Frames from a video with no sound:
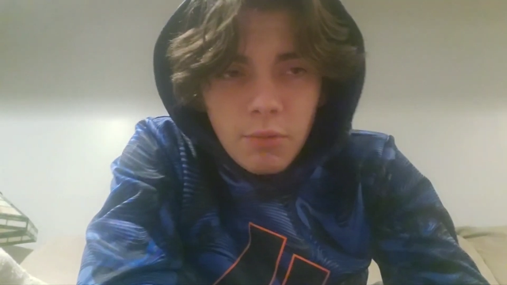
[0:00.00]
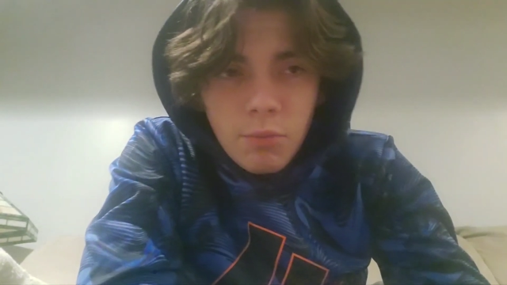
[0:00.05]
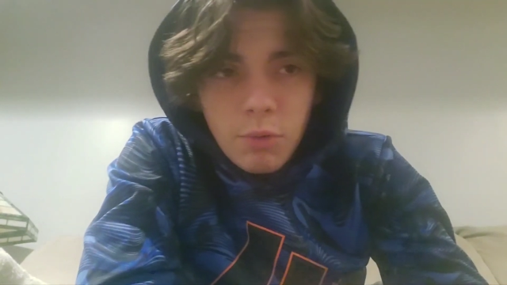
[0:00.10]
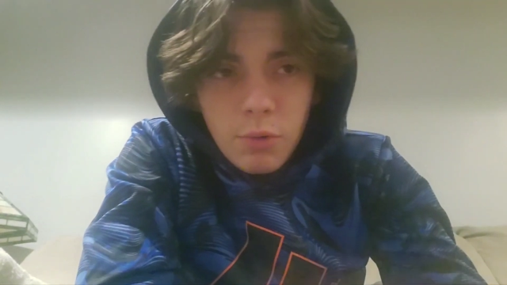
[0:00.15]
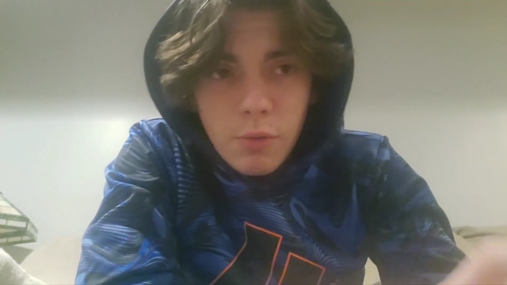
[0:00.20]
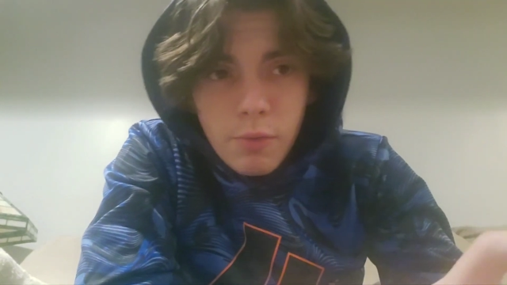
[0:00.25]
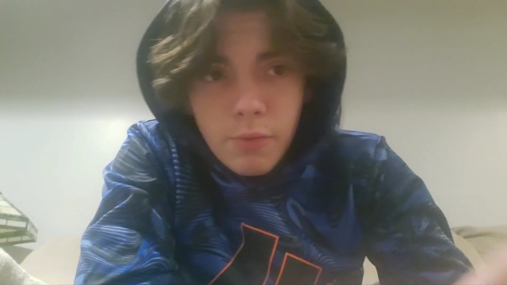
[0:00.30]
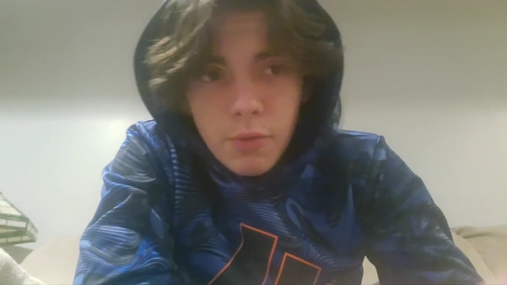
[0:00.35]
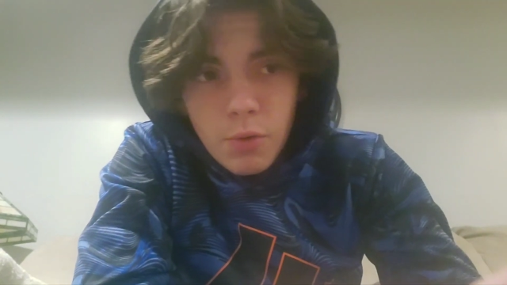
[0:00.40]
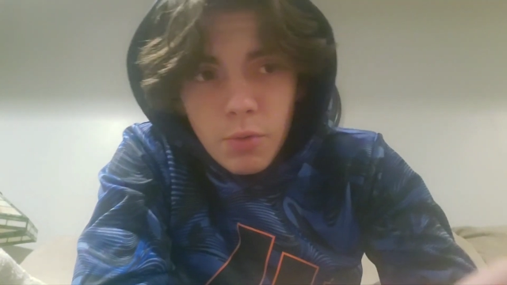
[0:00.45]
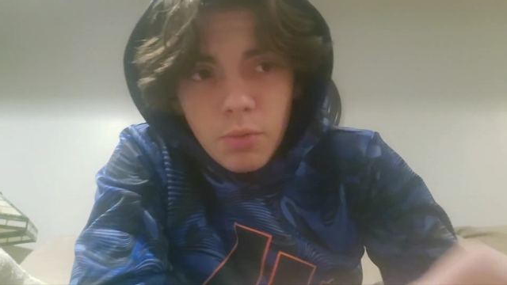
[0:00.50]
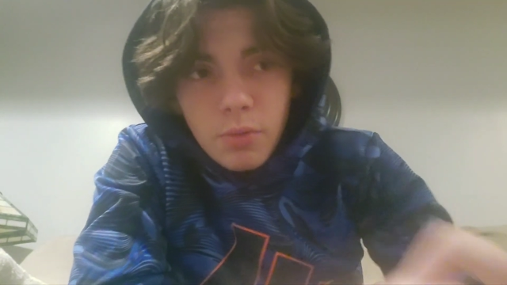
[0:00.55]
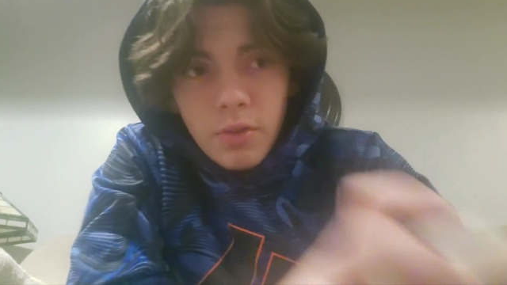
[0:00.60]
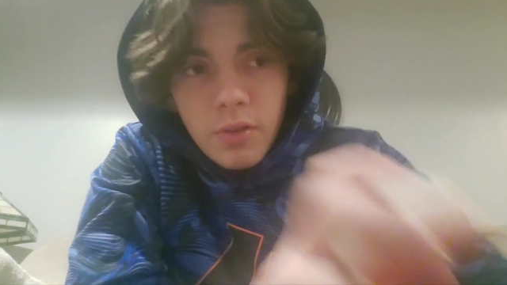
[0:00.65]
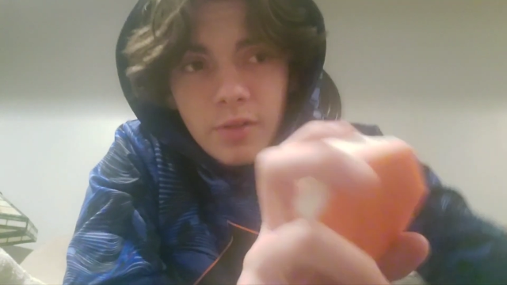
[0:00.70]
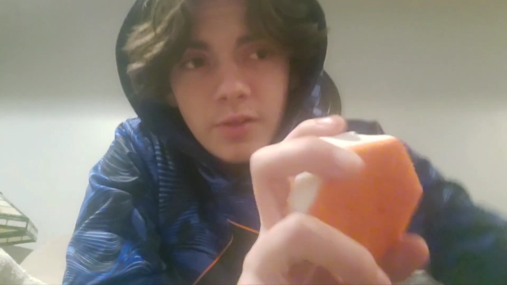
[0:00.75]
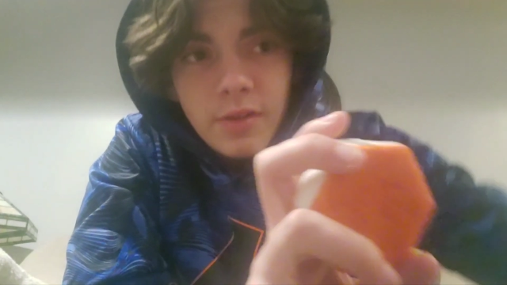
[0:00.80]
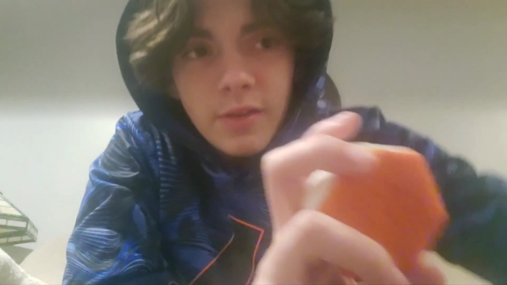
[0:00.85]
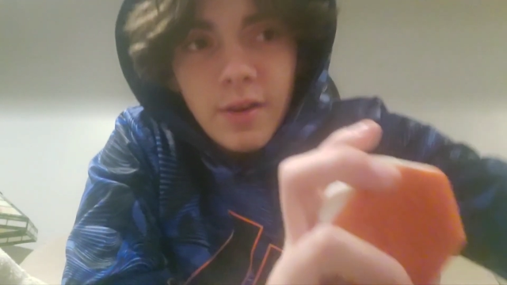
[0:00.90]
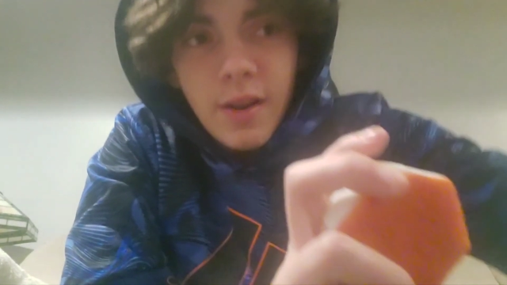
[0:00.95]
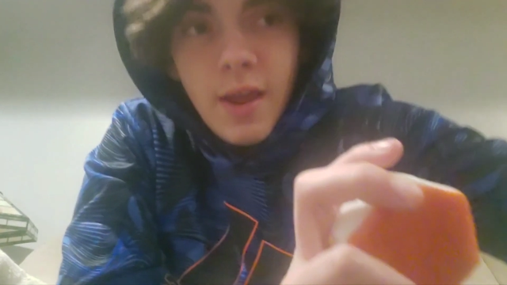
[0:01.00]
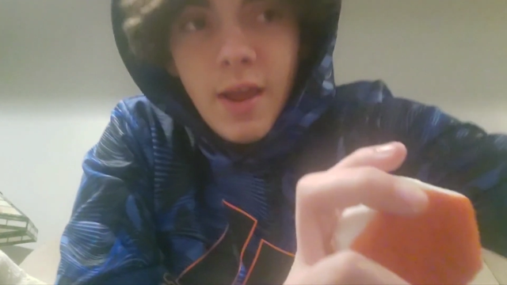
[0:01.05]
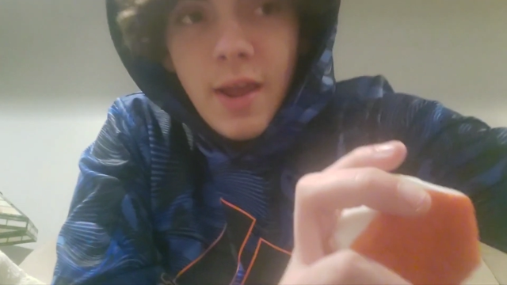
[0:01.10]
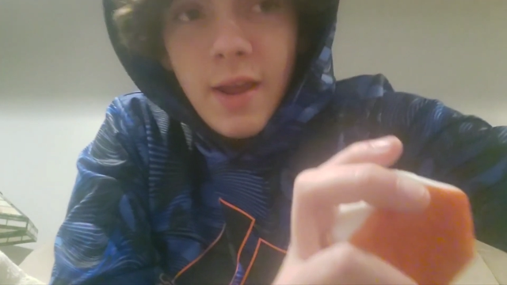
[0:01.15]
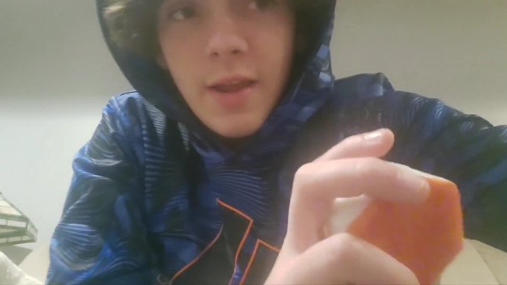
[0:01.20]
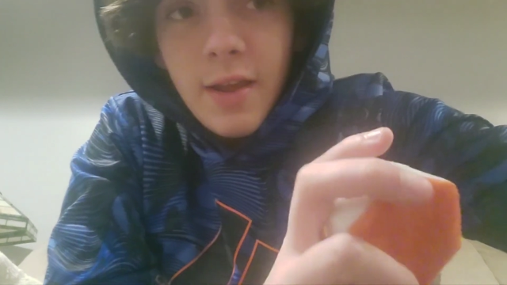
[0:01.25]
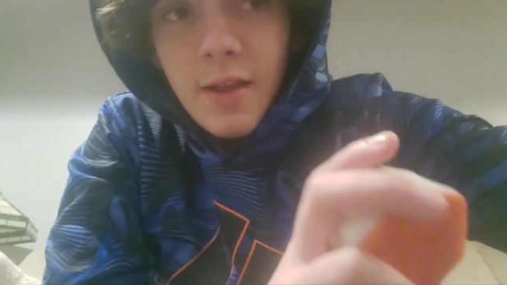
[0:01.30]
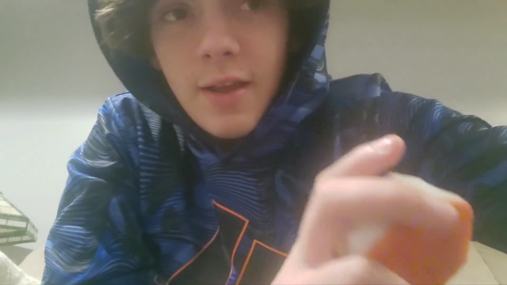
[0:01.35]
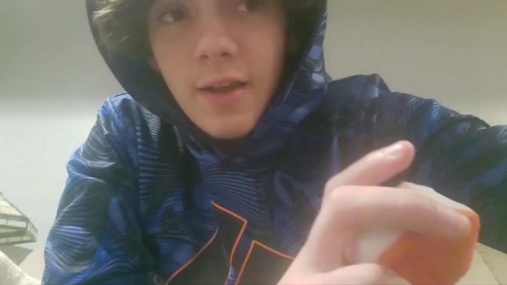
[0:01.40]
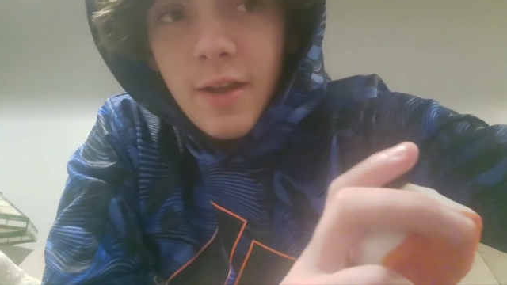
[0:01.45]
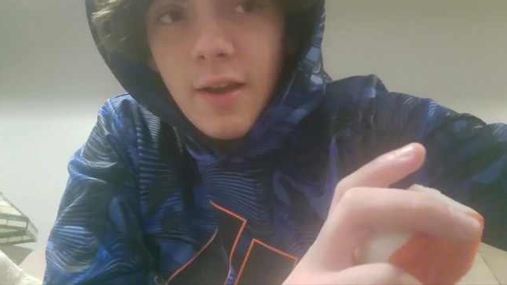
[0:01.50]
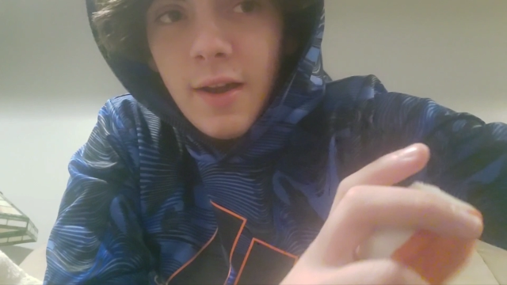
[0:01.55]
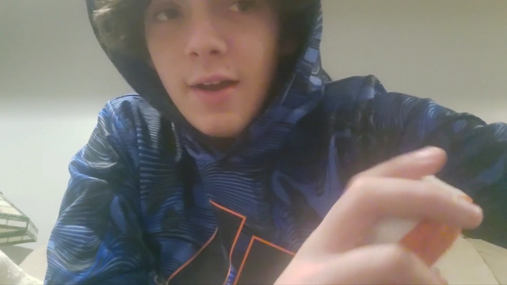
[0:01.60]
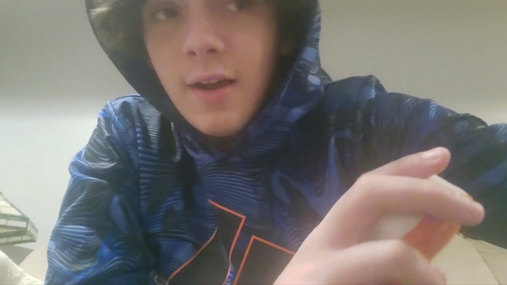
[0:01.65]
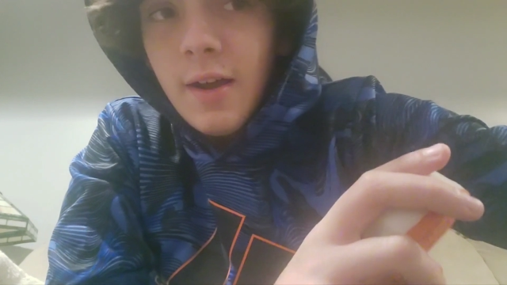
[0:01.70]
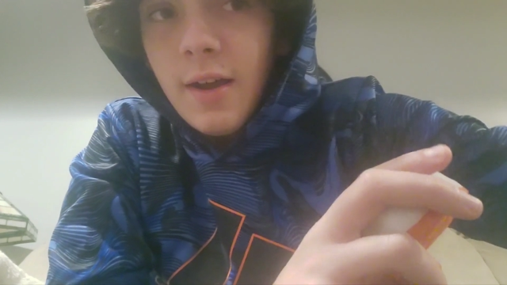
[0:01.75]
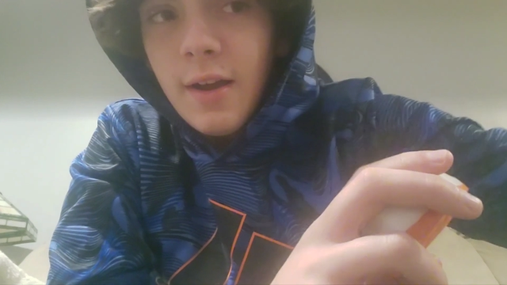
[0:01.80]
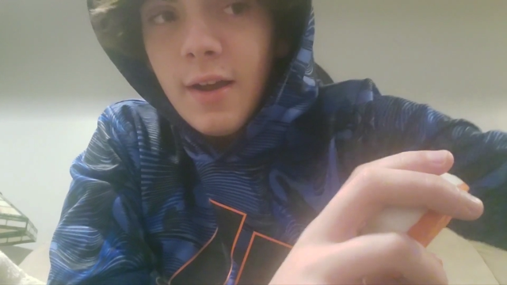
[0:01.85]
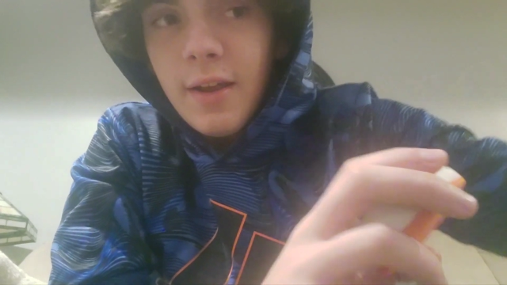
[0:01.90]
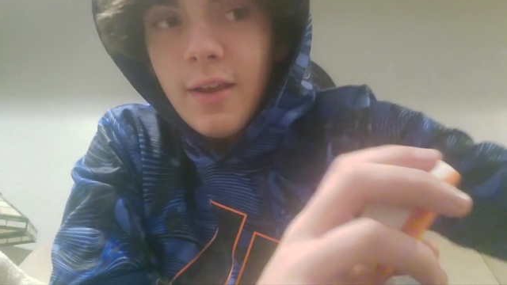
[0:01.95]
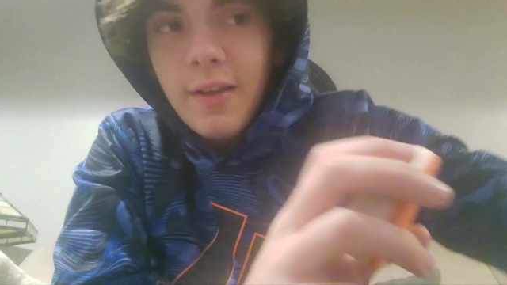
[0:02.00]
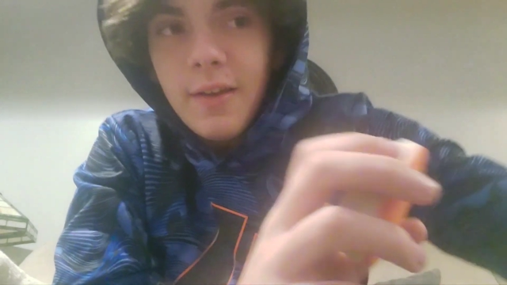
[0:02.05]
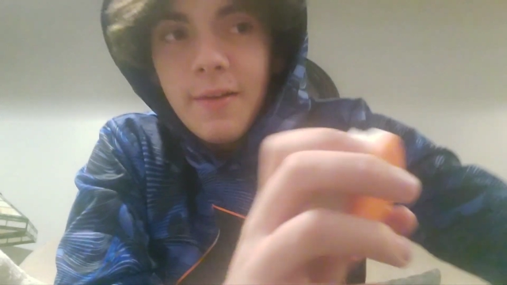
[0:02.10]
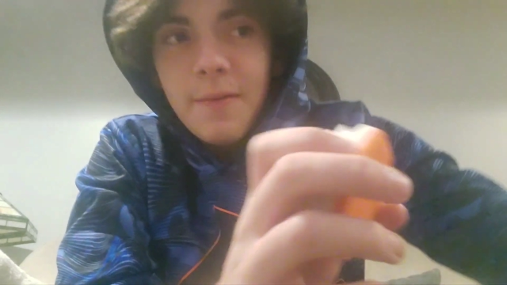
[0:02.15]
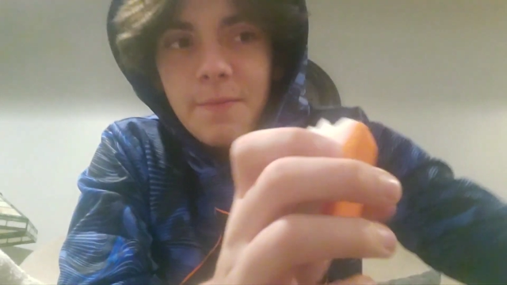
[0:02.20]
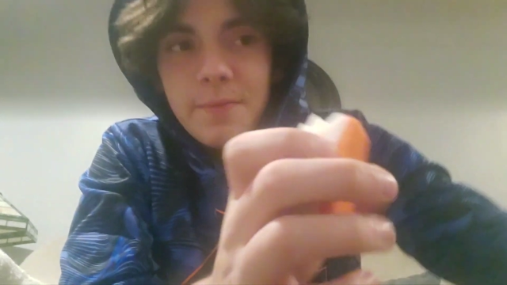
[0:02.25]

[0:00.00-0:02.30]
reviewing this today. Uh,